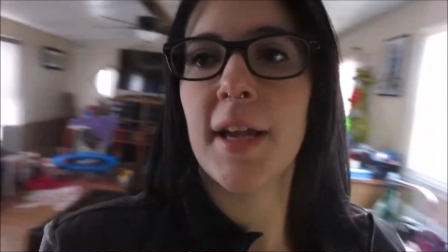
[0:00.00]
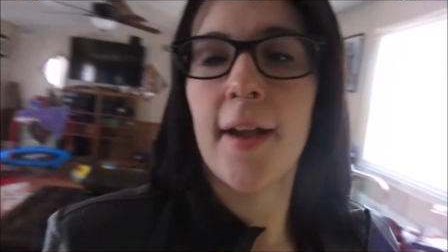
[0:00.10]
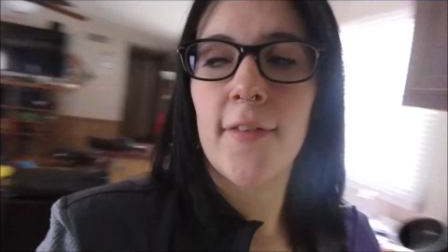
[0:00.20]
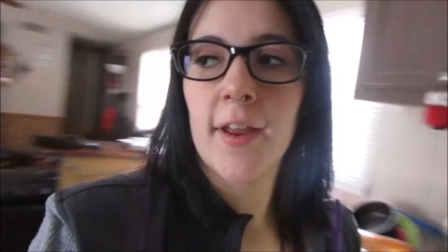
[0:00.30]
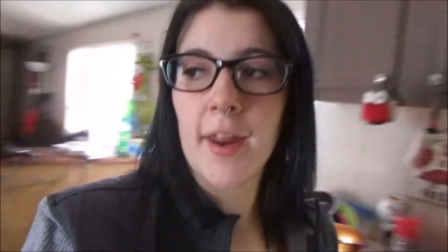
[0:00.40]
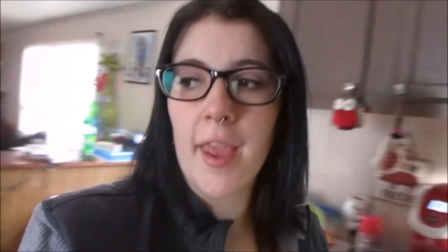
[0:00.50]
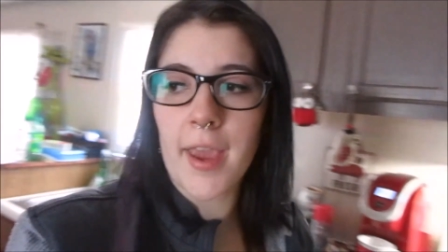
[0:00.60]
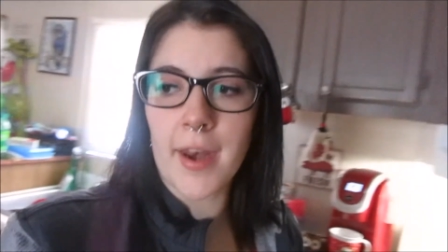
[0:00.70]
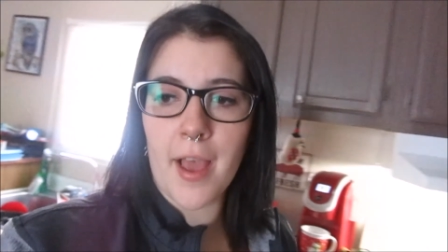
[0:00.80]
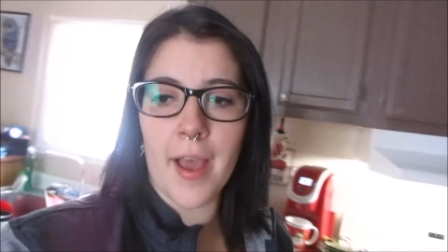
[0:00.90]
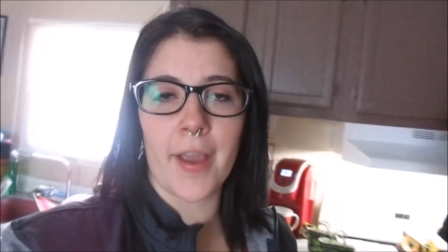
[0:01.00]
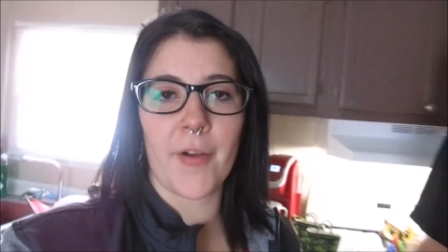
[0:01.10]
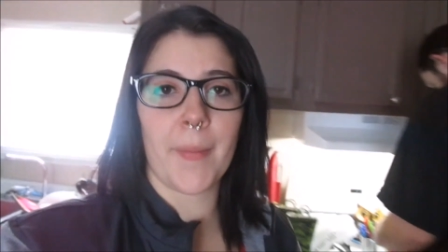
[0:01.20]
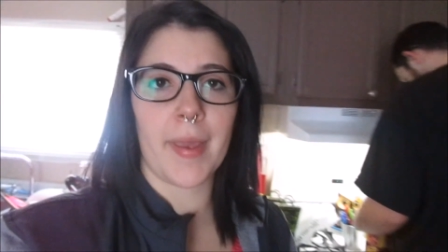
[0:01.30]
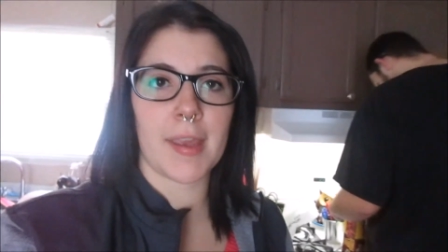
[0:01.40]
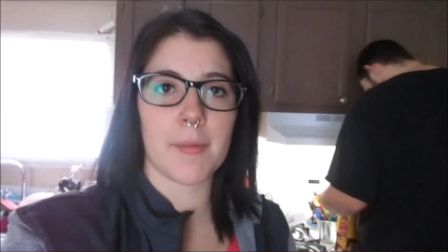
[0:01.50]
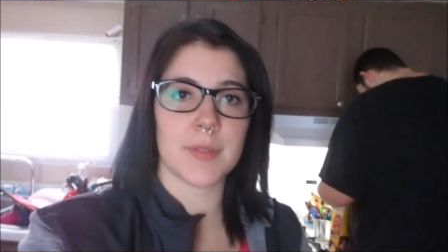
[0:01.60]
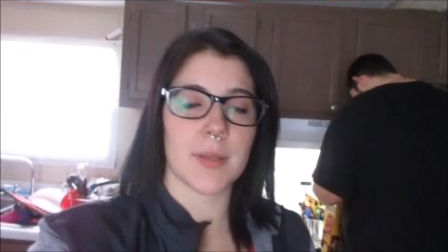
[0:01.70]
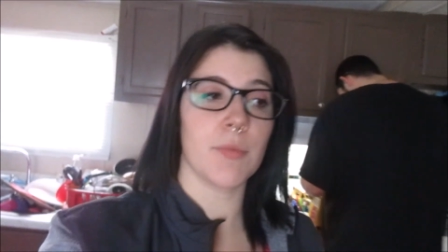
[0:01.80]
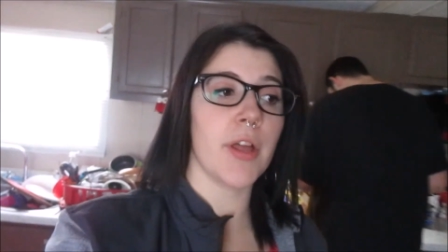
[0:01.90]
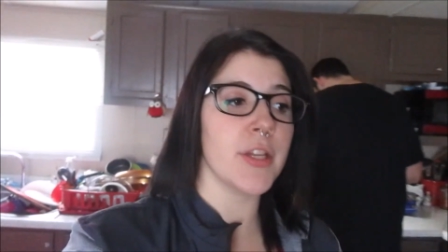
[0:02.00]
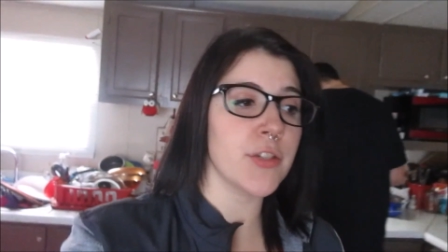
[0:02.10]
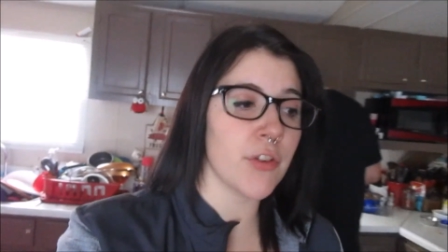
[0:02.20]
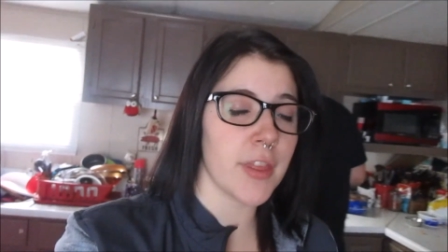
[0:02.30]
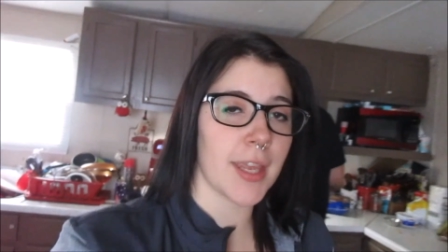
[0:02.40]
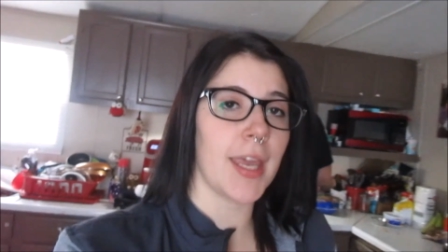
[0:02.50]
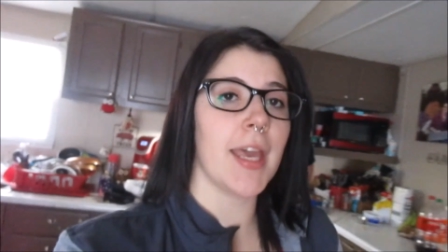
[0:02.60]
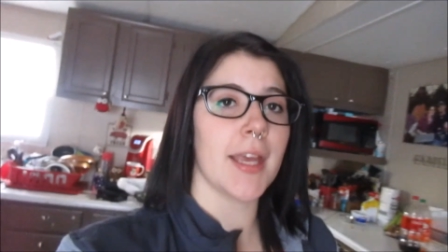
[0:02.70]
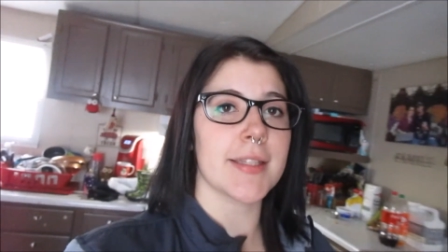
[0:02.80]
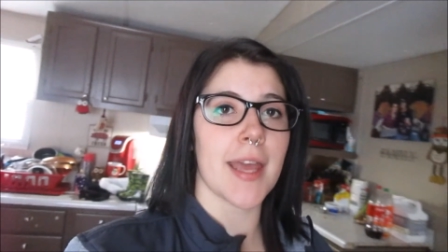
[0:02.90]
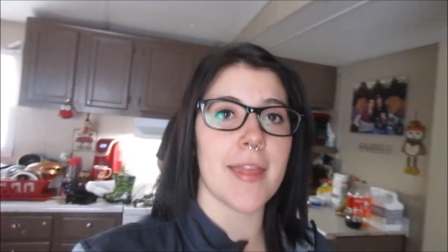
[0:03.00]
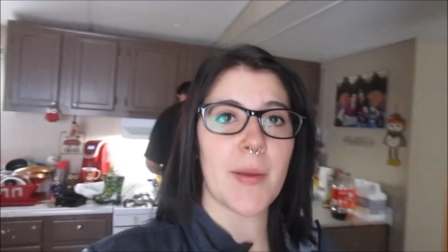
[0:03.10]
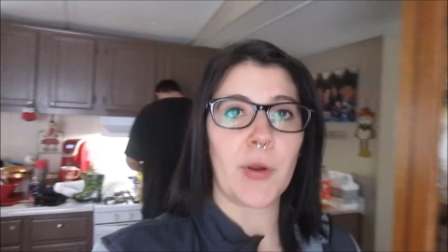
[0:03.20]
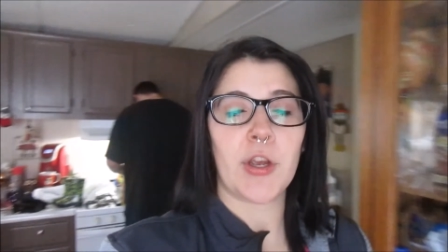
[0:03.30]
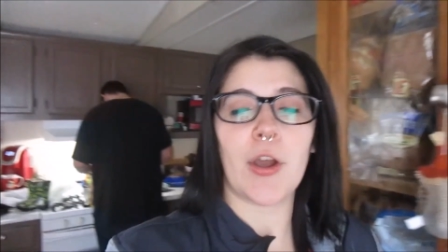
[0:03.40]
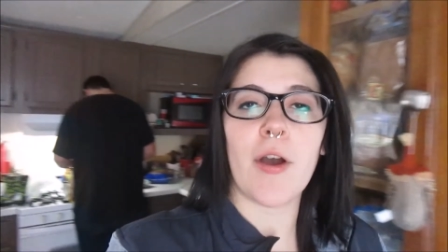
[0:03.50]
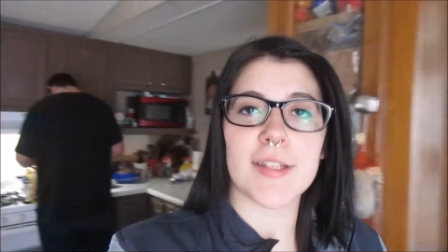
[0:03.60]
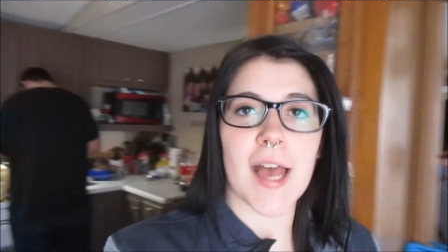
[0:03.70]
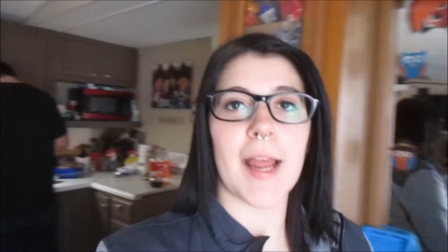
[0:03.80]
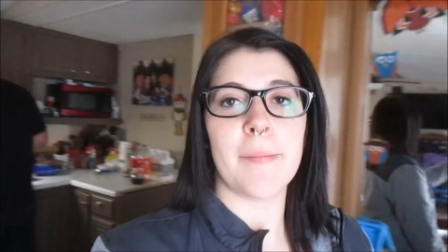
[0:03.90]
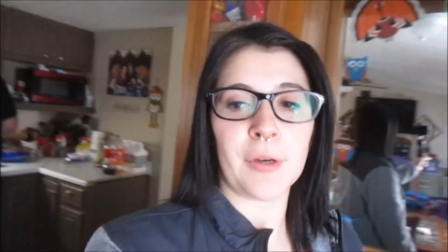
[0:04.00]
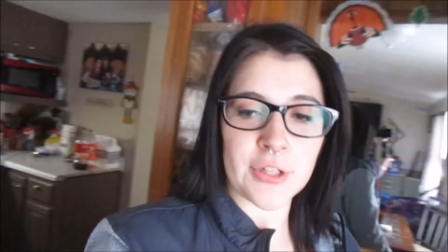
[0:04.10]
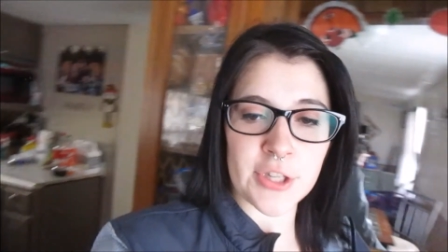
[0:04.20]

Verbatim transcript: David and I are making some lunch for the kids, and then we're gonna go outside and build a